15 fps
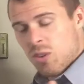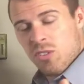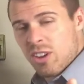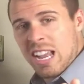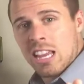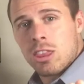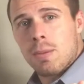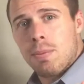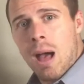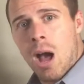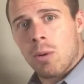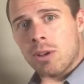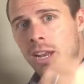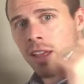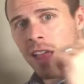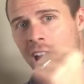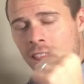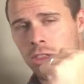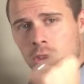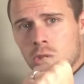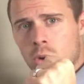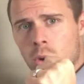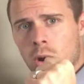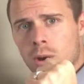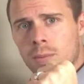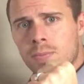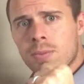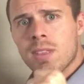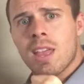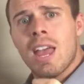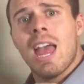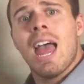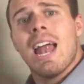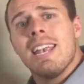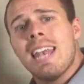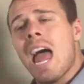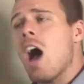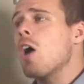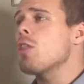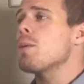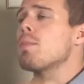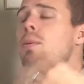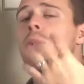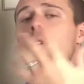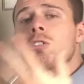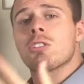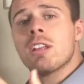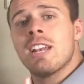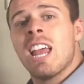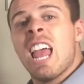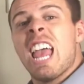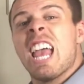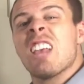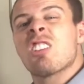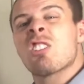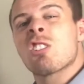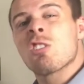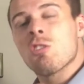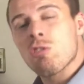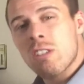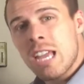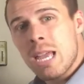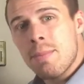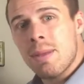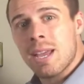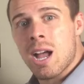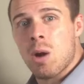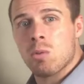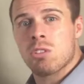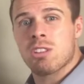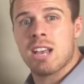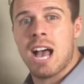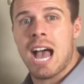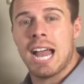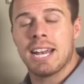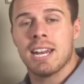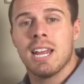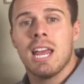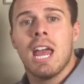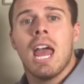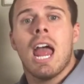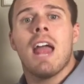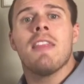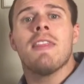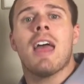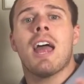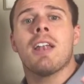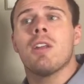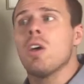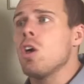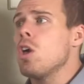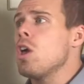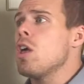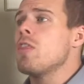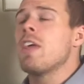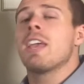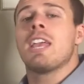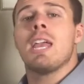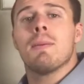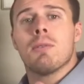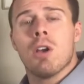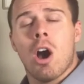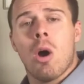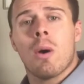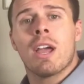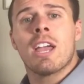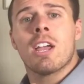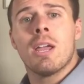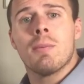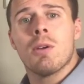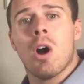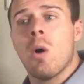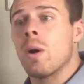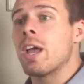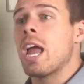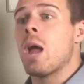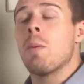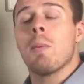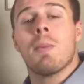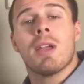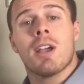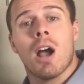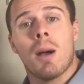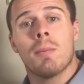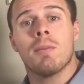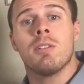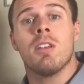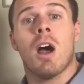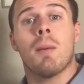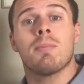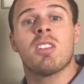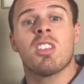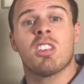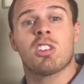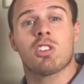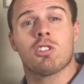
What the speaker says: forget the pounding at the door. Now the person is screaming outside, and then they keep going, and we become numb to the